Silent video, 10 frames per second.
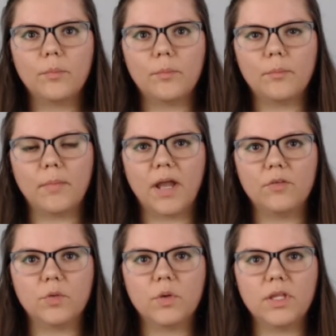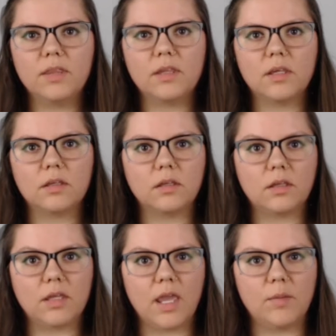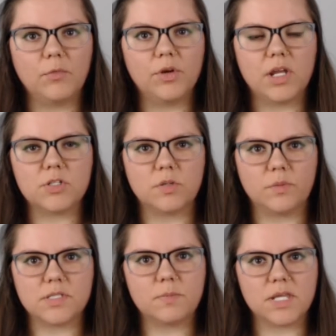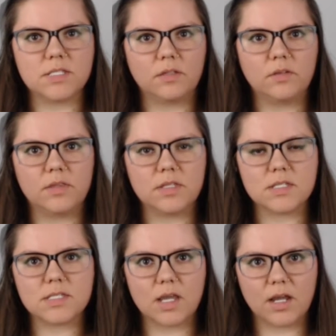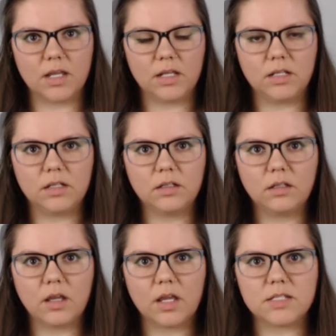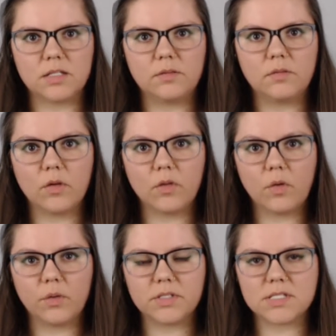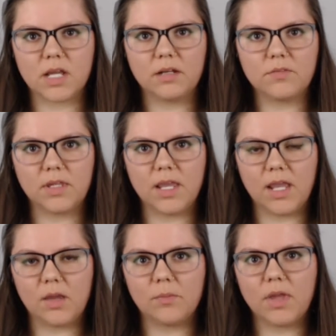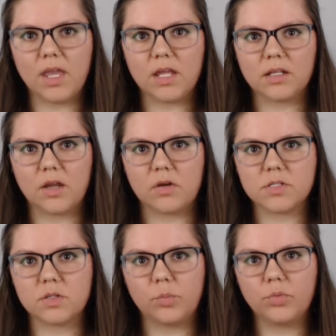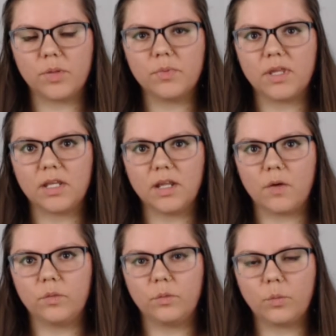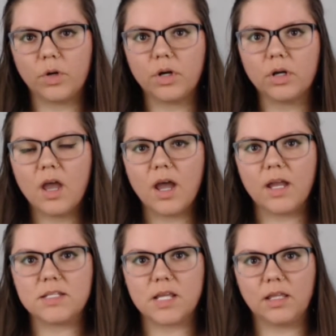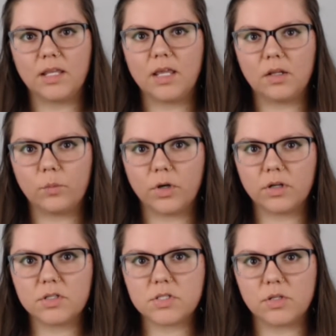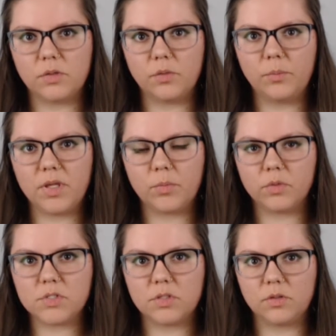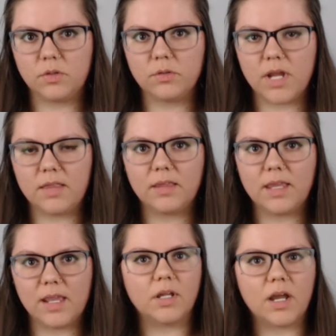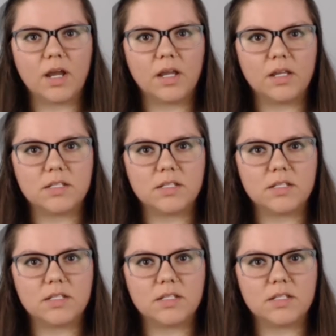My role in the game creation was basically the design. I did the whole design of the game and I also pre-planned how it would work. I delegated work to people to create the game. I